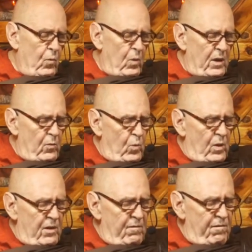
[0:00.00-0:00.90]
What
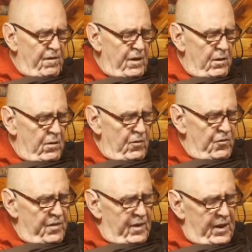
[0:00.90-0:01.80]
one
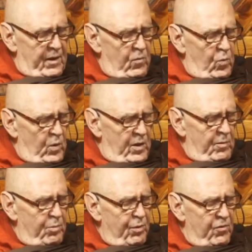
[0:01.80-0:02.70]
feels, that
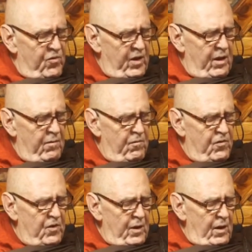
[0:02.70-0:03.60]
one
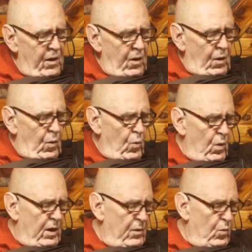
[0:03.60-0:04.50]
perceives.
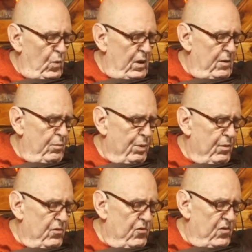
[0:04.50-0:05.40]
What one
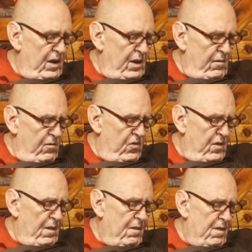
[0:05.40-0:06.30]

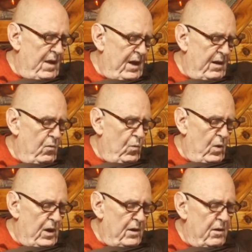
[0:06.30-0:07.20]
perceives, that
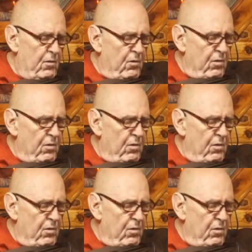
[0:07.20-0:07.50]
one